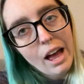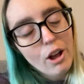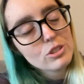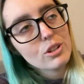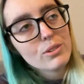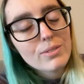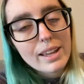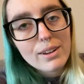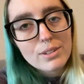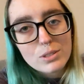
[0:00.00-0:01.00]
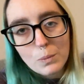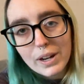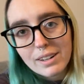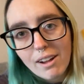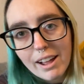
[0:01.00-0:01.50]
I'll show you now because why
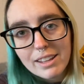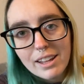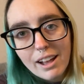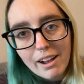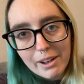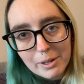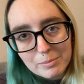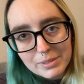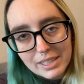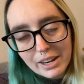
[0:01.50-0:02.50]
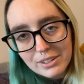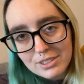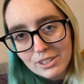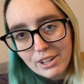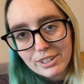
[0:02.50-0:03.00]
not? Um, Karin
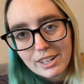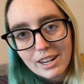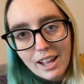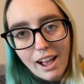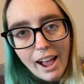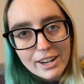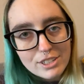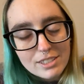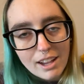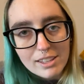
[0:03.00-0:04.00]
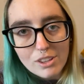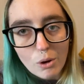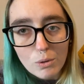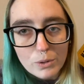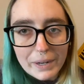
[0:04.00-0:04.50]
Slaughter, I just got the
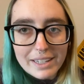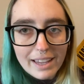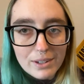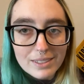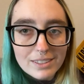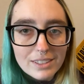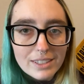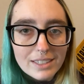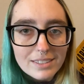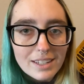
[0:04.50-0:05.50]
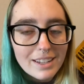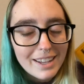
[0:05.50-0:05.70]
whole Grant County series.